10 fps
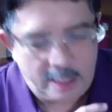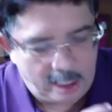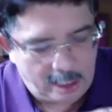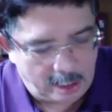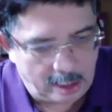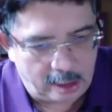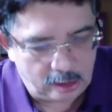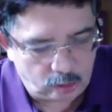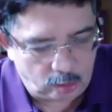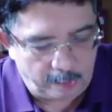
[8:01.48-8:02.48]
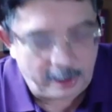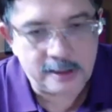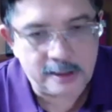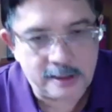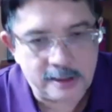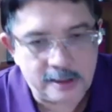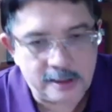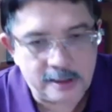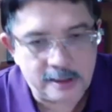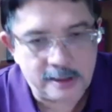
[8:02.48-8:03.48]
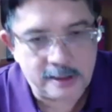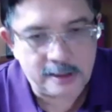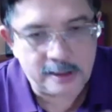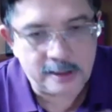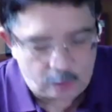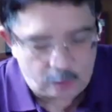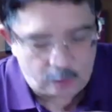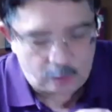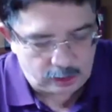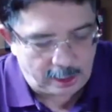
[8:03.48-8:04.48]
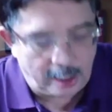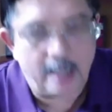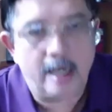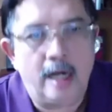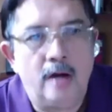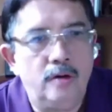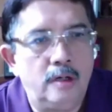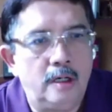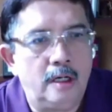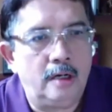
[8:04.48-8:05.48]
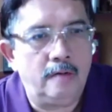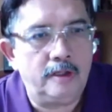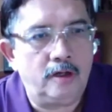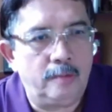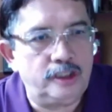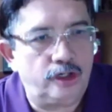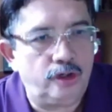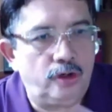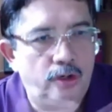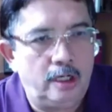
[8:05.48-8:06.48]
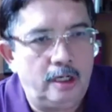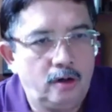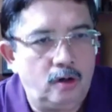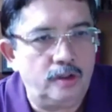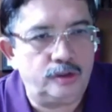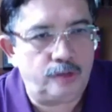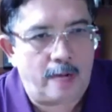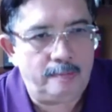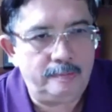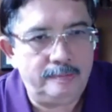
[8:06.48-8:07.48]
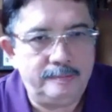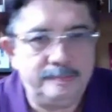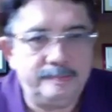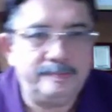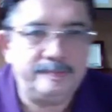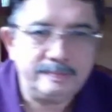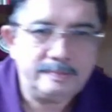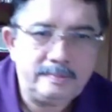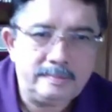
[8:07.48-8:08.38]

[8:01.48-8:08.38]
So please keep on posting. And now, without much ado, over to Ram.